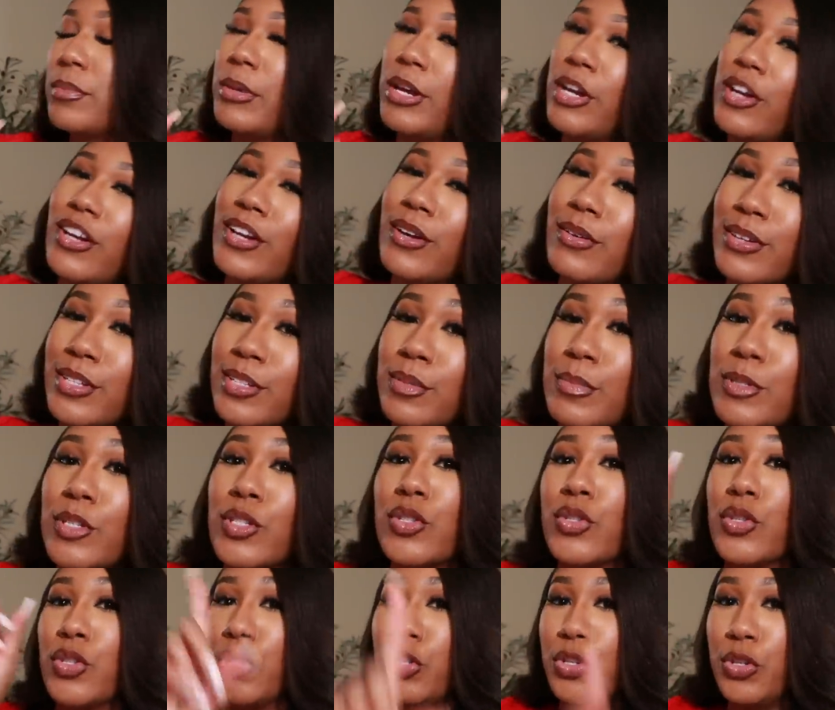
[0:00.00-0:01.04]
Merry Christmas
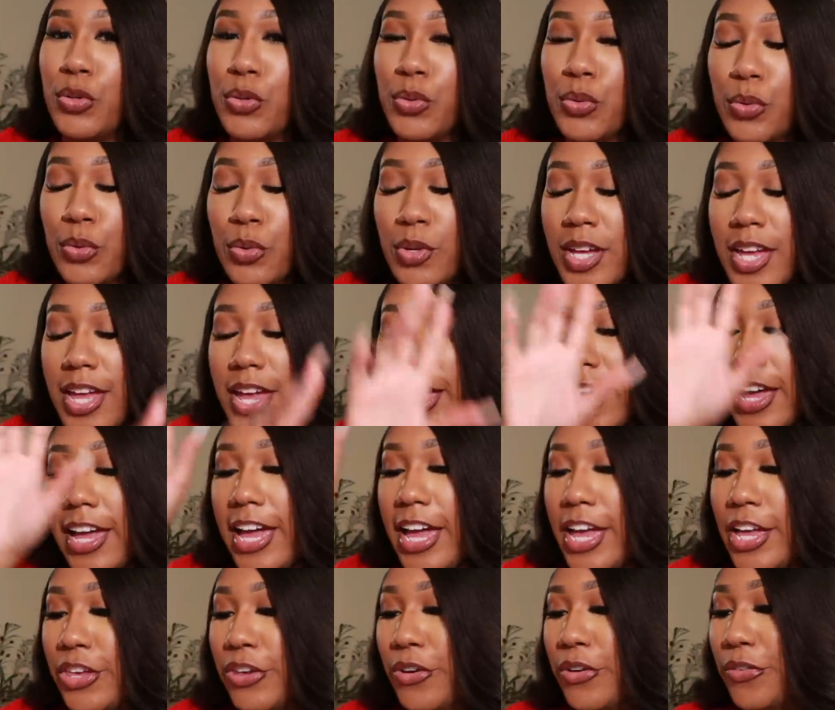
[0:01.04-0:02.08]
to you
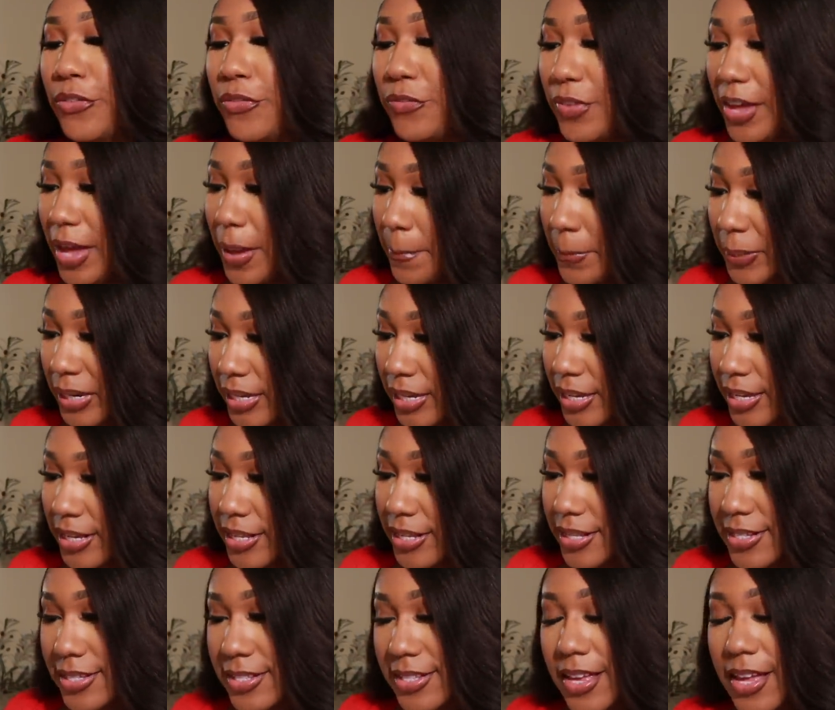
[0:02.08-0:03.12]
and your
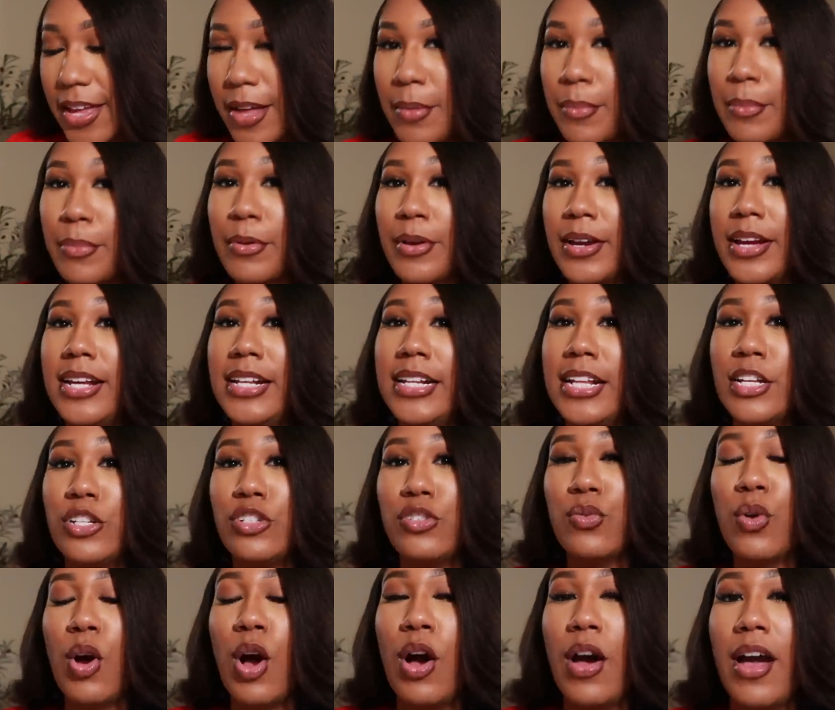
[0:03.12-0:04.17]
families. I'm praying that
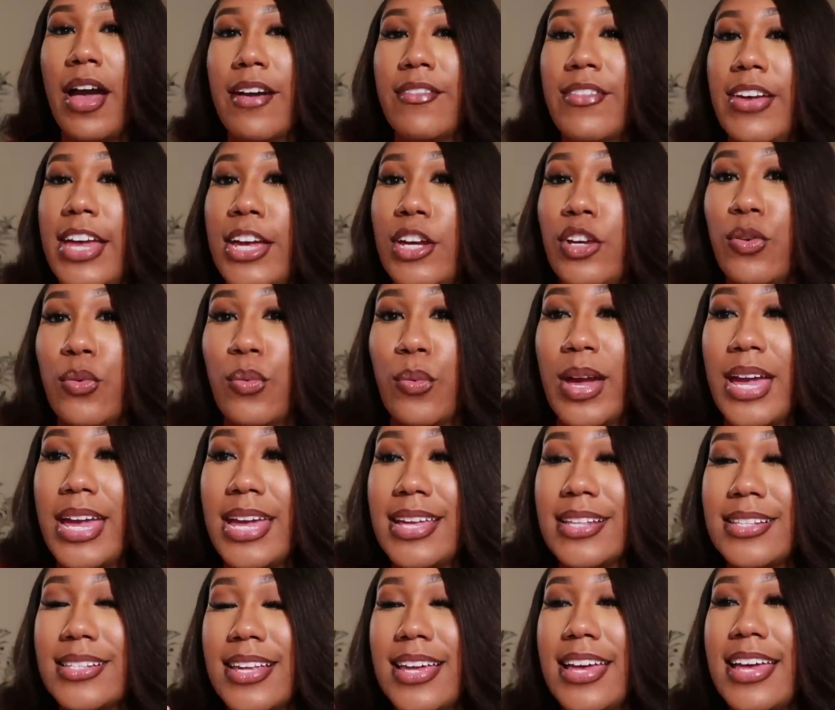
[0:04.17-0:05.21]
you all have a great